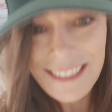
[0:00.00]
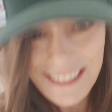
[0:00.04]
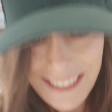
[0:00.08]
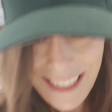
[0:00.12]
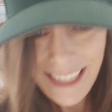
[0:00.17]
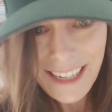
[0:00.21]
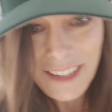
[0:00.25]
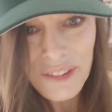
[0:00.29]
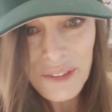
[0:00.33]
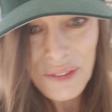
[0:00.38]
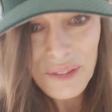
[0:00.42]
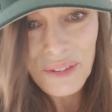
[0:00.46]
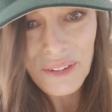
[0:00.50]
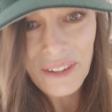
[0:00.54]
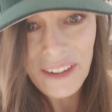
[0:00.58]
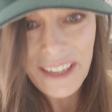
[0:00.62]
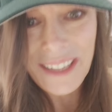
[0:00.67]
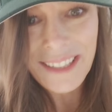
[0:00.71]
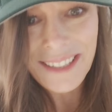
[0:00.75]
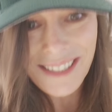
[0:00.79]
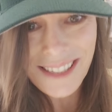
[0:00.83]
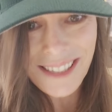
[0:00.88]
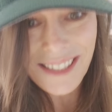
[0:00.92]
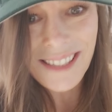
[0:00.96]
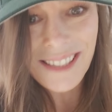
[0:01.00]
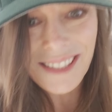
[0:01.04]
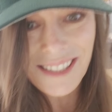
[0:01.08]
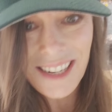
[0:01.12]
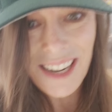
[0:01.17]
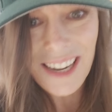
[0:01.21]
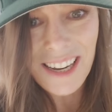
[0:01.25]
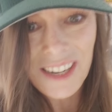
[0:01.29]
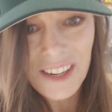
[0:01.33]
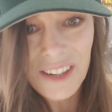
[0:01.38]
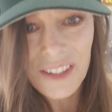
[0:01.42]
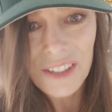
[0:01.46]
death threats and
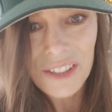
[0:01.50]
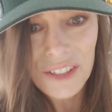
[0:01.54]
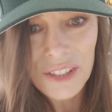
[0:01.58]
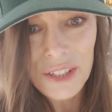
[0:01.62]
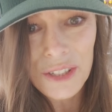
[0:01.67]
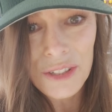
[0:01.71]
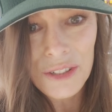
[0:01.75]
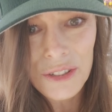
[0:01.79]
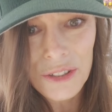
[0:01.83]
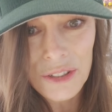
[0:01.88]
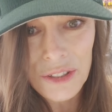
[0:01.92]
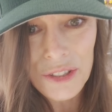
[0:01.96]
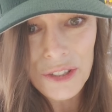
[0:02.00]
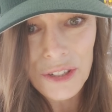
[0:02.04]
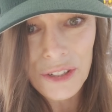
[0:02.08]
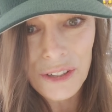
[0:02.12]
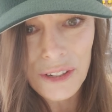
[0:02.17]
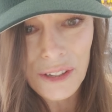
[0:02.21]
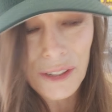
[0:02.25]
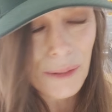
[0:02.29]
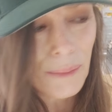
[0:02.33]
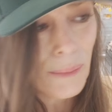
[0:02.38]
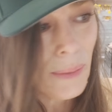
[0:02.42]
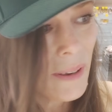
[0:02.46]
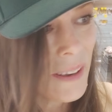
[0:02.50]
stay on YouTube.